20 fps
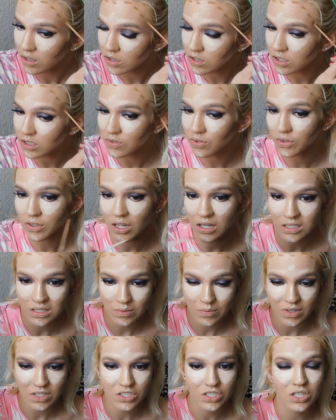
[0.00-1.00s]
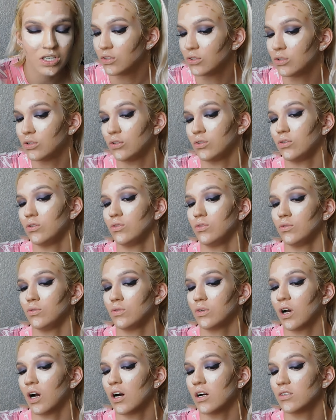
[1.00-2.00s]
just for that dimension. To
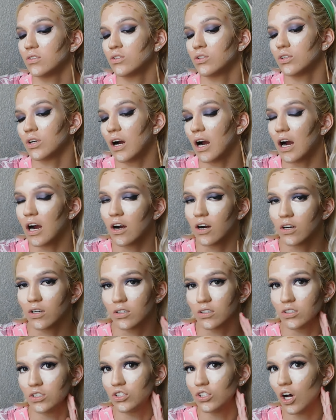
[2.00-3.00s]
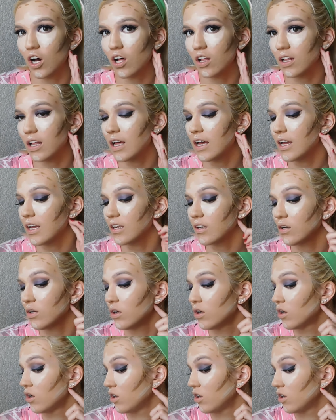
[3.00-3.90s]
contour our jawline,